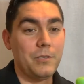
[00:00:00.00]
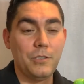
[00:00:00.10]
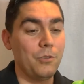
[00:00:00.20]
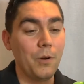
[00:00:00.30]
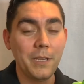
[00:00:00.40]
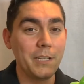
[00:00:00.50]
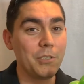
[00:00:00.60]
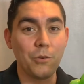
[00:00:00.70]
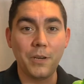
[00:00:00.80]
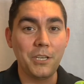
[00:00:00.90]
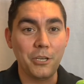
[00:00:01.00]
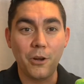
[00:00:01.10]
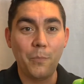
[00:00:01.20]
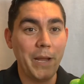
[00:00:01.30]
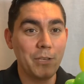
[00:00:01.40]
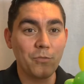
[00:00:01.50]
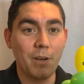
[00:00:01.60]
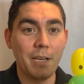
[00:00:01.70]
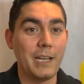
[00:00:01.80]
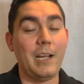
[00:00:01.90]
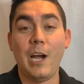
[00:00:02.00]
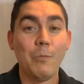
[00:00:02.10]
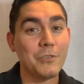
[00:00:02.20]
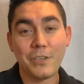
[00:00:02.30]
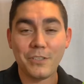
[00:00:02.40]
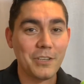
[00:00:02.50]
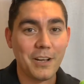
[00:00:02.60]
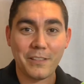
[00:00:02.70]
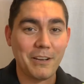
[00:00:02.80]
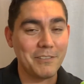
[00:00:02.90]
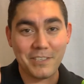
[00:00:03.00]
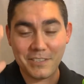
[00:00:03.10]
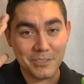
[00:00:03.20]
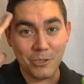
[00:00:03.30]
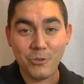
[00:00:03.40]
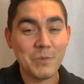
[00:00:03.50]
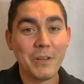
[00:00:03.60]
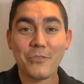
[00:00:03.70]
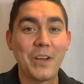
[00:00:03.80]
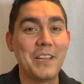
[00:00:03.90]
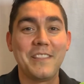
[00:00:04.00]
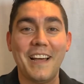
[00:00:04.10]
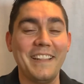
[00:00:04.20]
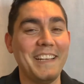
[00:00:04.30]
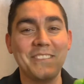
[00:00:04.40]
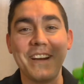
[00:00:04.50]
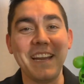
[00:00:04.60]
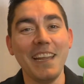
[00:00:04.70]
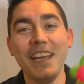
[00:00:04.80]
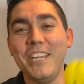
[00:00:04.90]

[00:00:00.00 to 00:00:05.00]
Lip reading: Join, you know, Patreon. I almost couldn't talk there. I was just losing my train of thought. That's right.